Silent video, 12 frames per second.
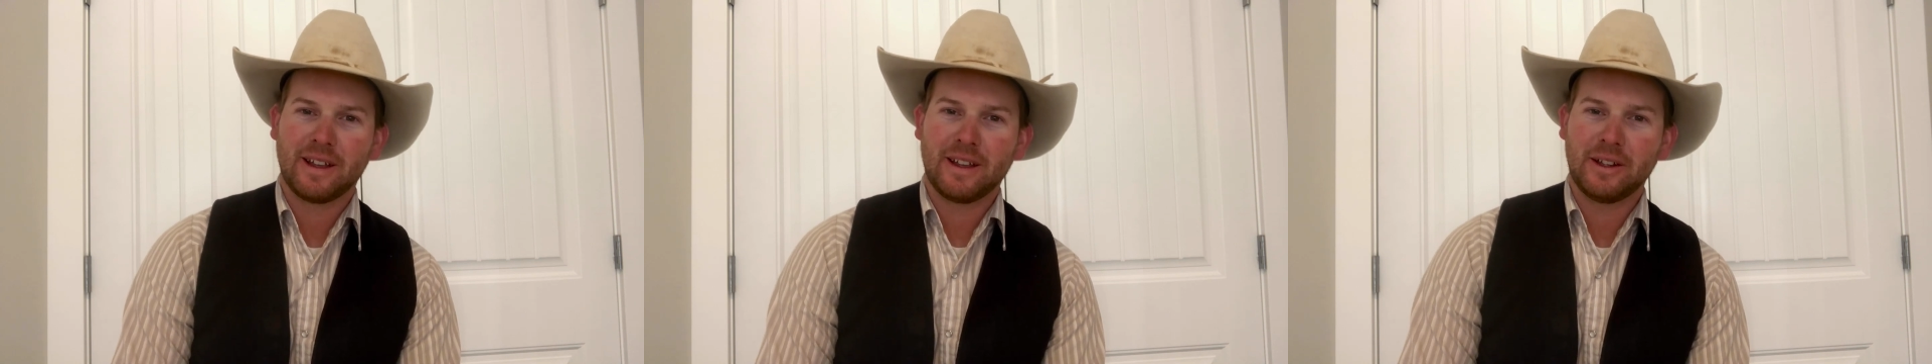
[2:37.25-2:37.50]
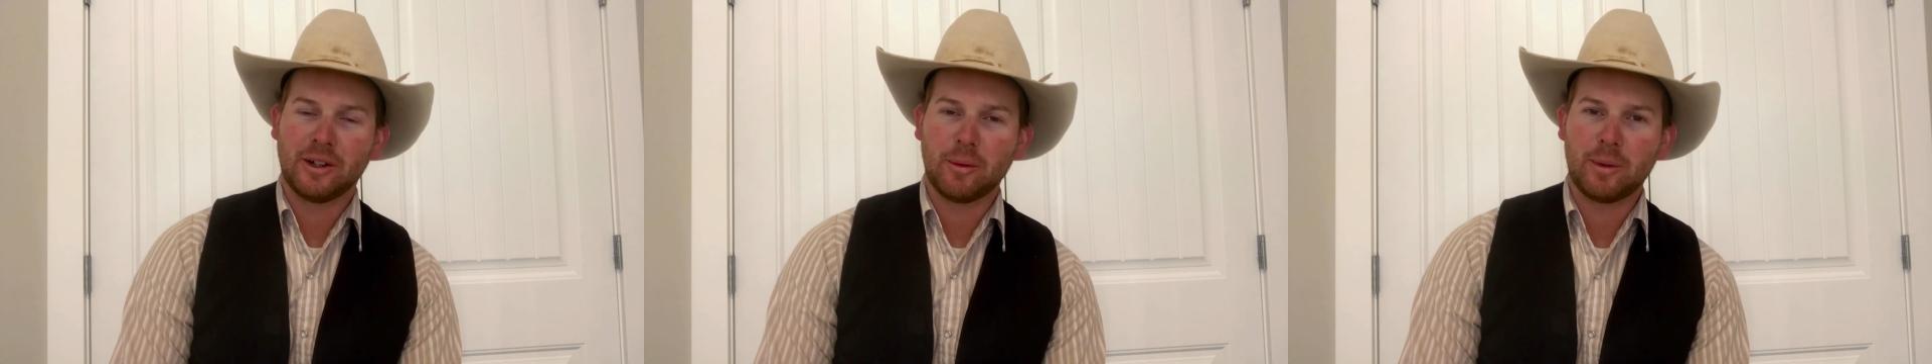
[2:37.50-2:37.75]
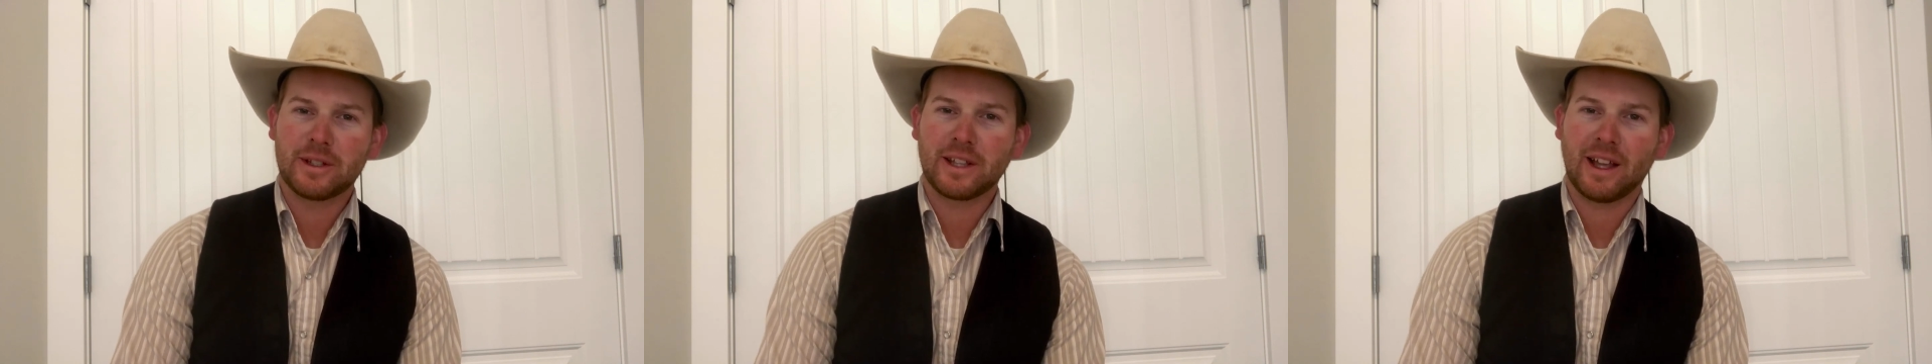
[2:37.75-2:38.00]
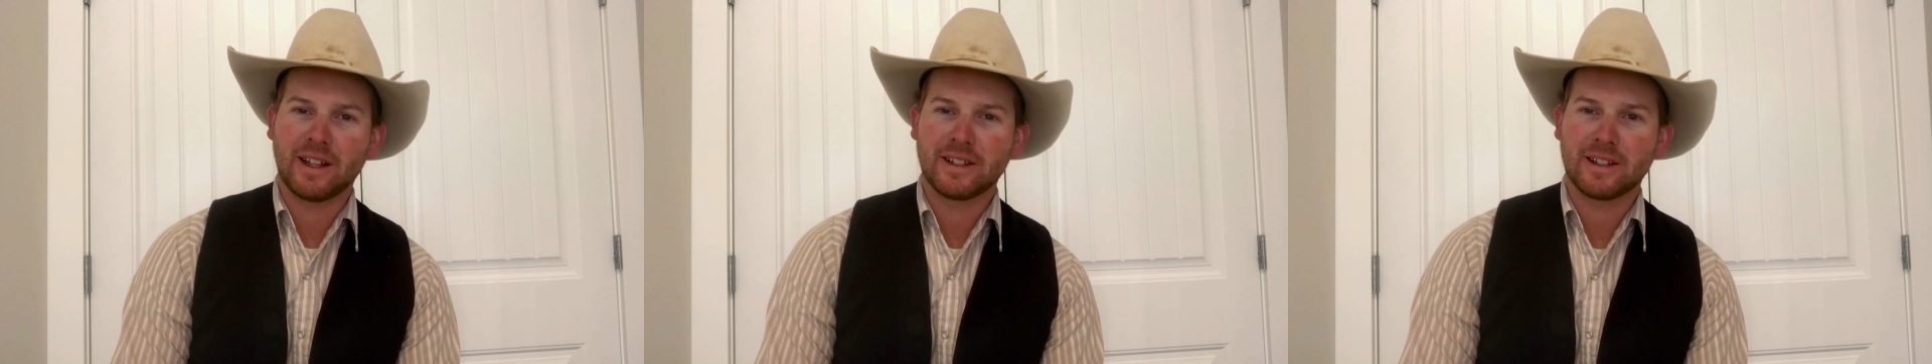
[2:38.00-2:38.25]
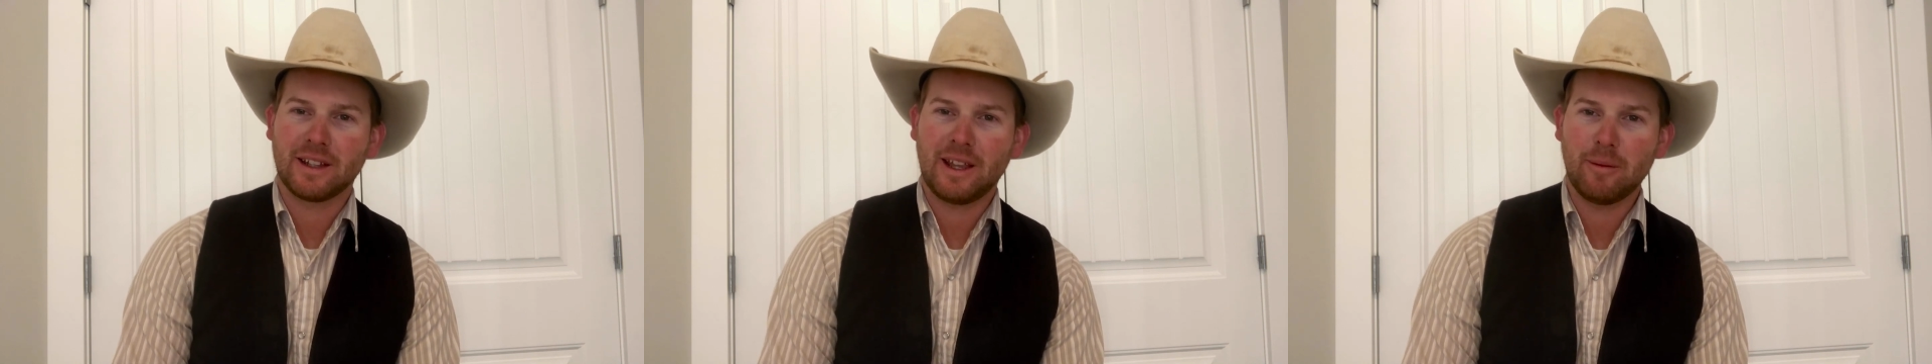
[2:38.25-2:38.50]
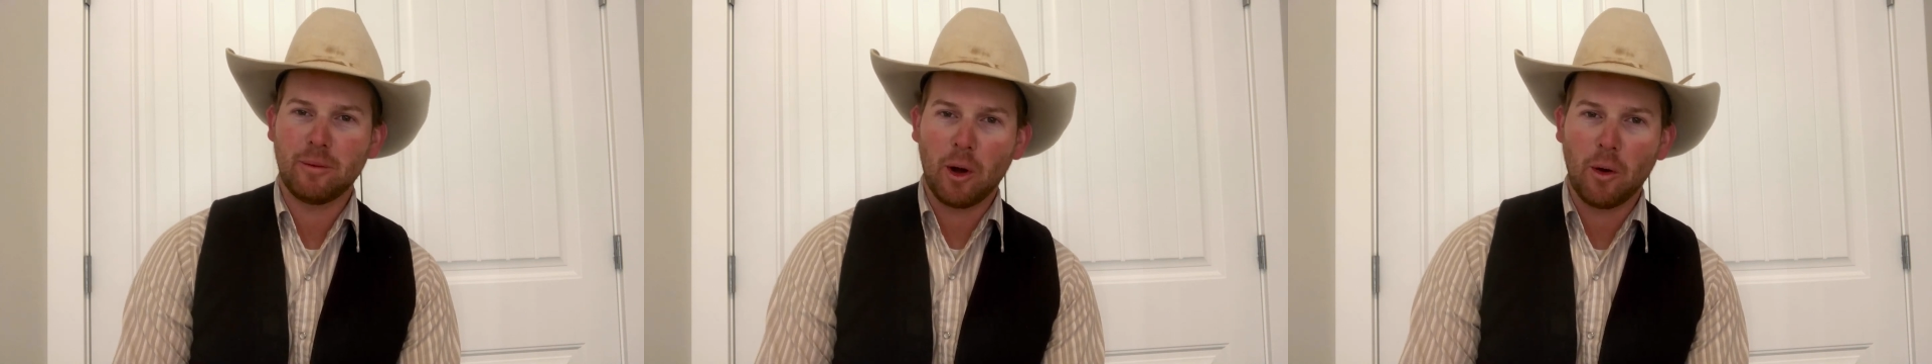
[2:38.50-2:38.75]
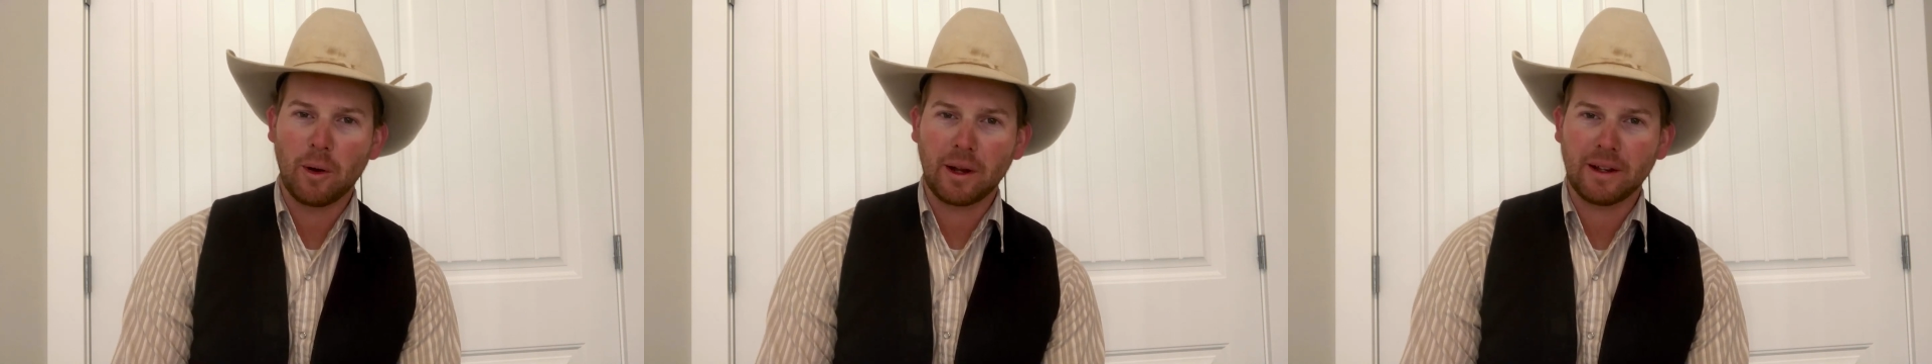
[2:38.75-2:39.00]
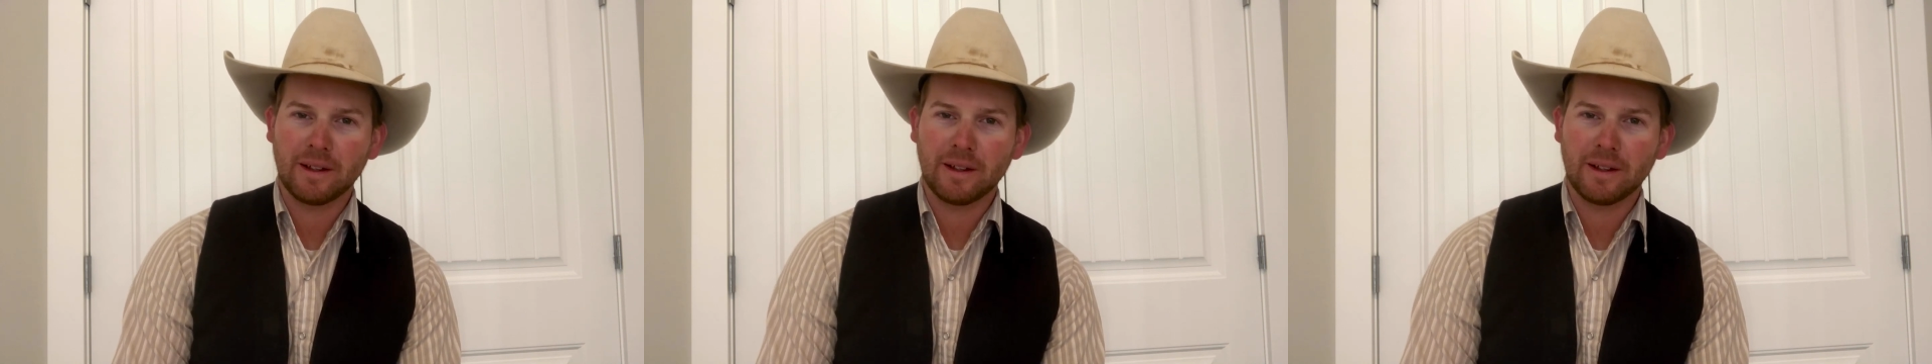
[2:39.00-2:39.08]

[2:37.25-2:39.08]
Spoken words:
you know, besides to keep going.